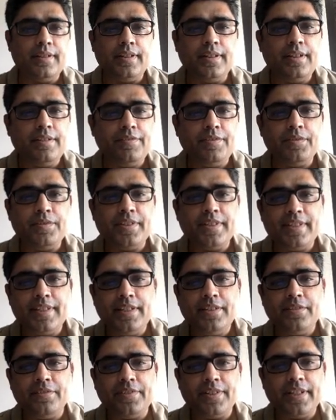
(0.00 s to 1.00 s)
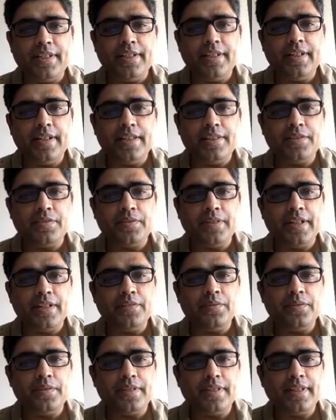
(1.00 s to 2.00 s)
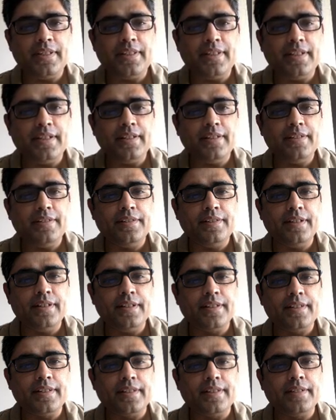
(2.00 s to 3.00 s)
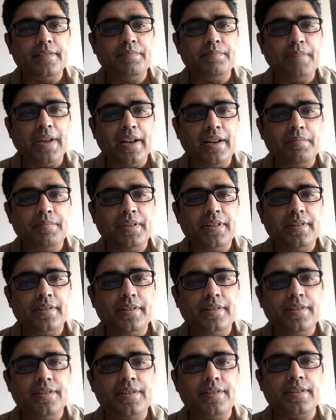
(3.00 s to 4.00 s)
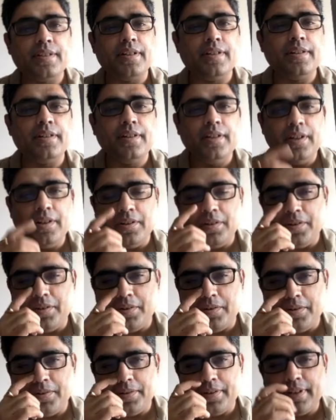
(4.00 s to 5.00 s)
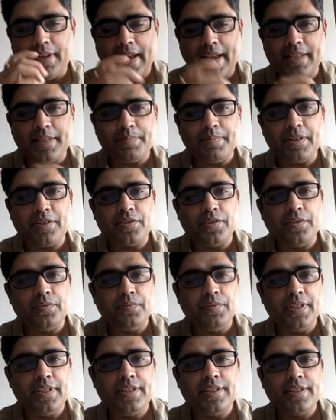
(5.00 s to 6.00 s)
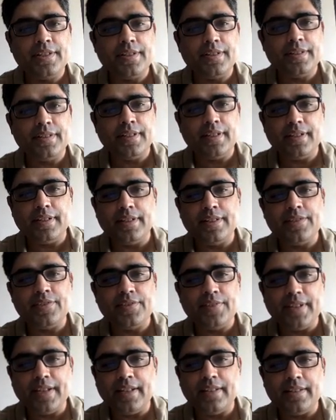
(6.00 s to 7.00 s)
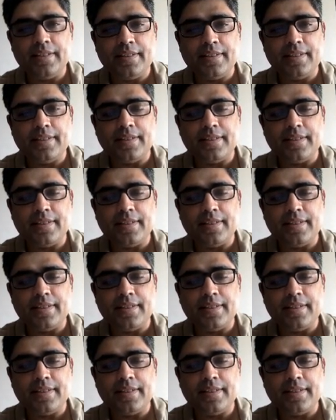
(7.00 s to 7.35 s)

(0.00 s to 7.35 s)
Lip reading: if you see over here, as you get to see, there are certain parameters or aspects on which the industry analysis